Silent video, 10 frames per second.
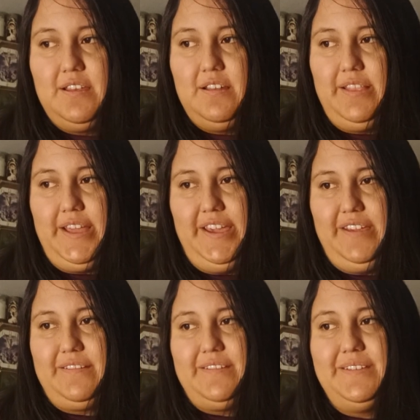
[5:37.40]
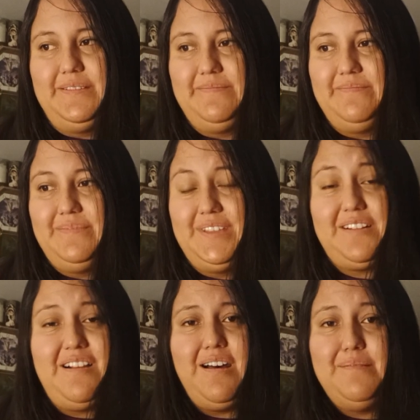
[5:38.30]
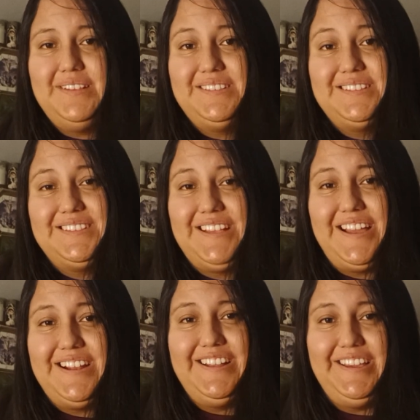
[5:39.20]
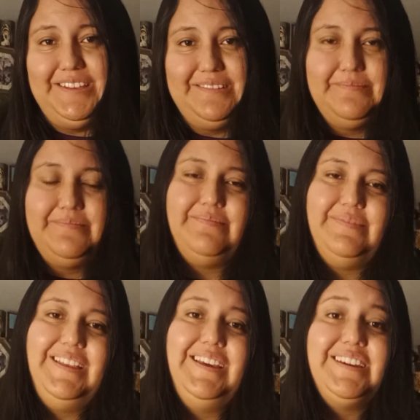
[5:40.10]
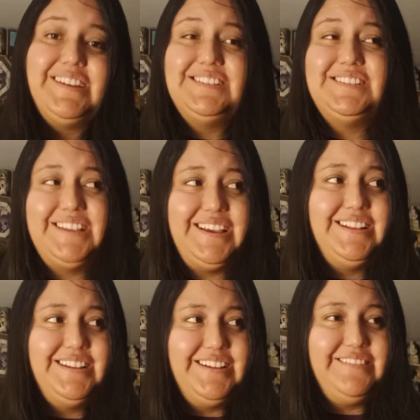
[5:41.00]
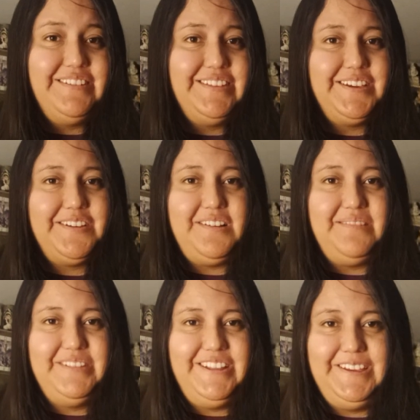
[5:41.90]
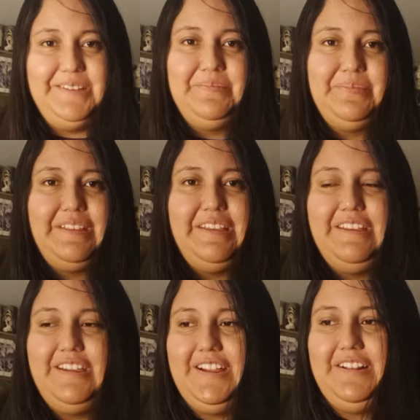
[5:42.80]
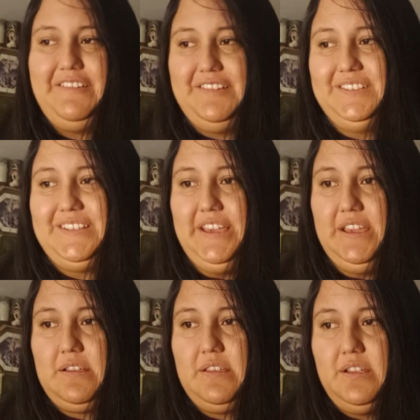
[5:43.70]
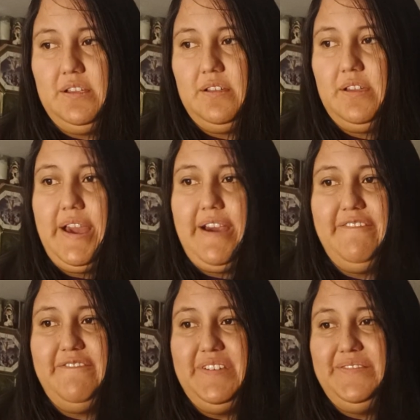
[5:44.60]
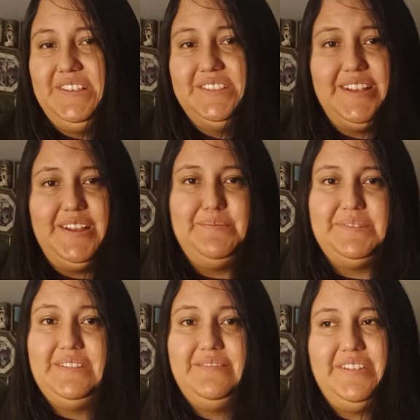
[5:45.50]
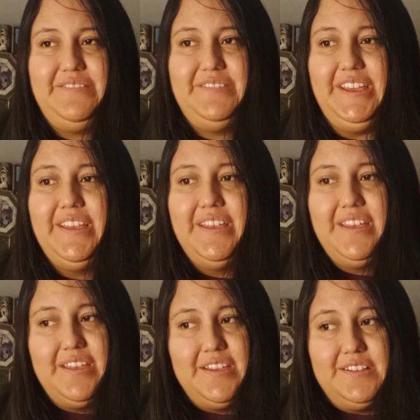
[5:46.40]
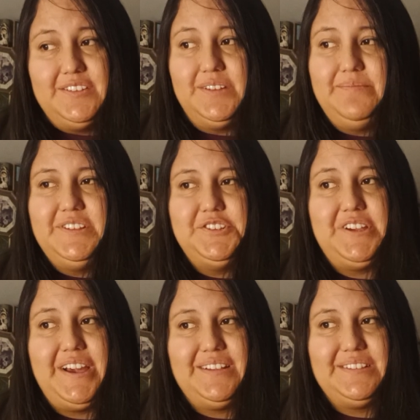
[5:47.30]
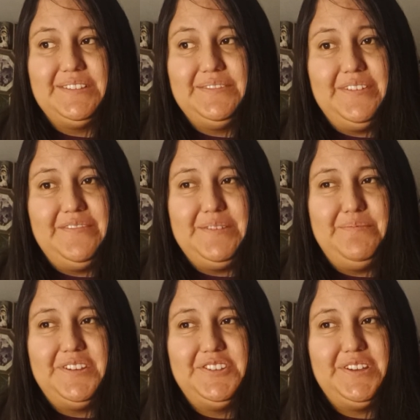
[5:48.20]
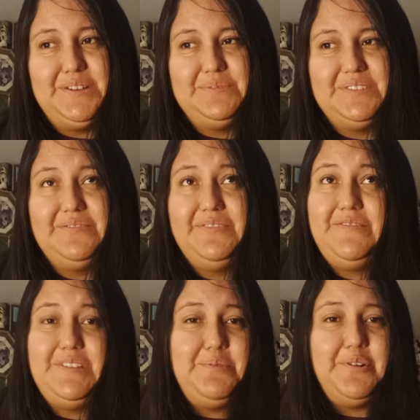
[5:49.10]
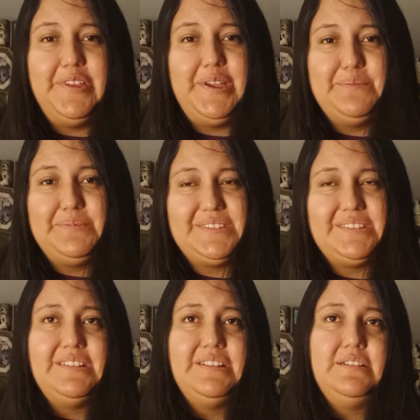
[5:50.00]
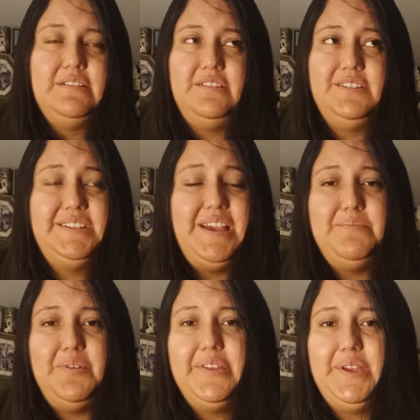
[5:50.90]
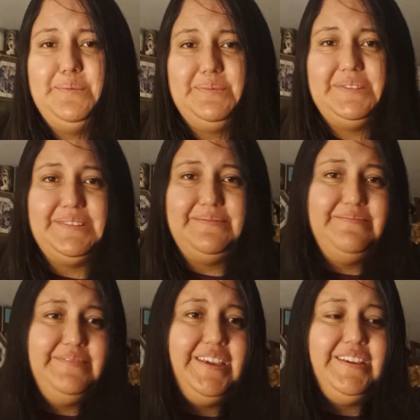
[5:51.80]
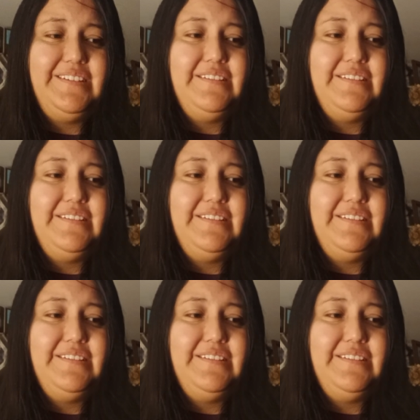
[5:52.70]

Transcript: like the calmest insanity. Like insanity really calmly. You know, I was like have 50 sit ups and 50 jumping jacks and 50 push ups and 50 pull ups or 10 pull ups. Like,